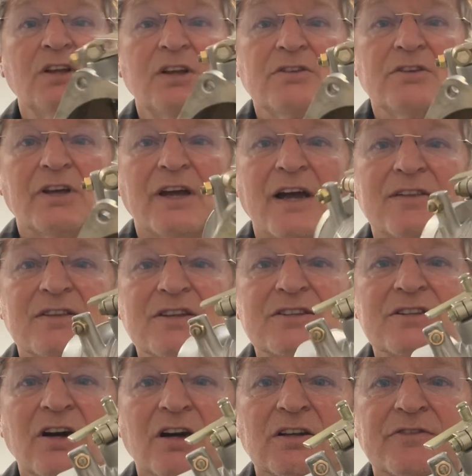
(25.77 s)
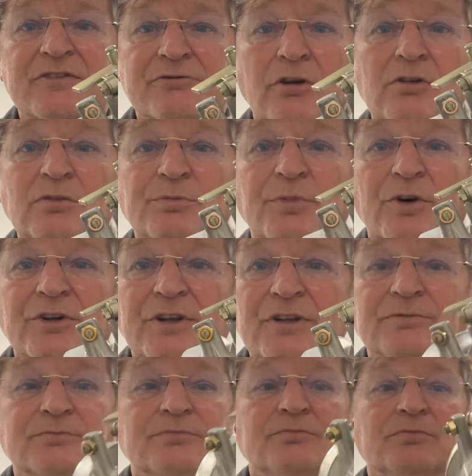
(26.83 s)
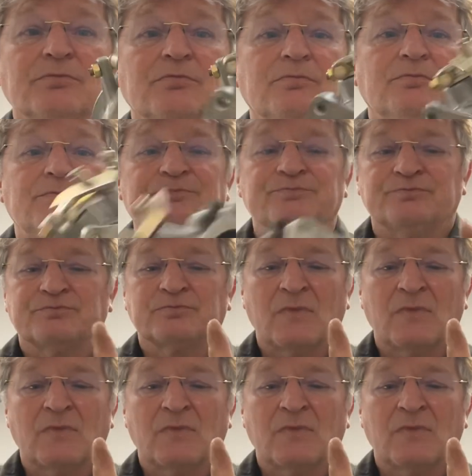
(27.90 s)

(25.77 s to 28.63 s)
They had this kind of throttle body. I'm